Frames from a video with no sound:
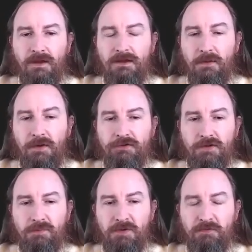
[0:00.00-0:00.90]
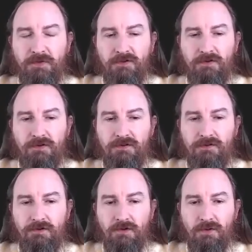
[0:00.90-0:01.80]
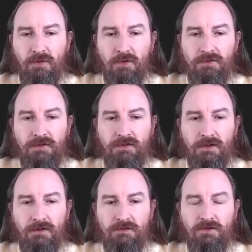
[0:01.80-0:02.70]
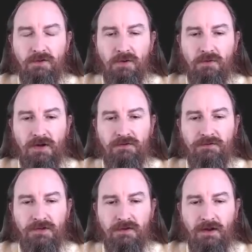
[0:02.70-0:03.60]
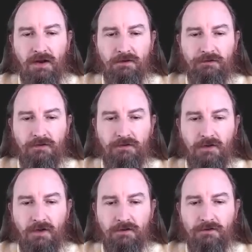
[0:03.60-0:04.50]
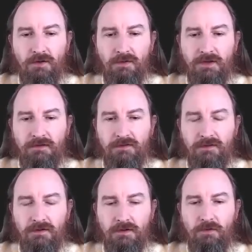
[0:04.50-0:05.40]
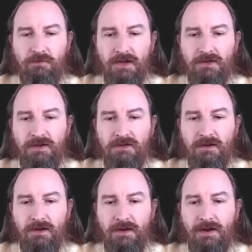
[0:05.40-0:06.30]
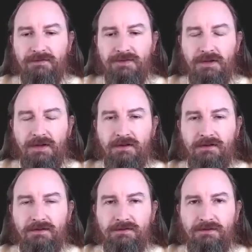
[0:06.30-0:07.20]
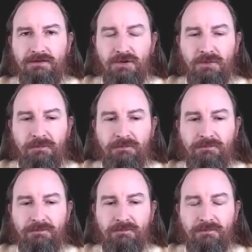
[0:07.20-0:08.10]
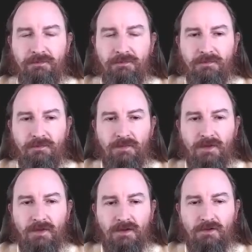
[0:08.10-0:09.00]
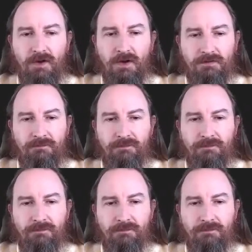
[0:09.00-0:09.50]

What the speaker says: Now I should be filtered to only the 2 irrelevant actions. So let's go validate that I have a length of 2. Great.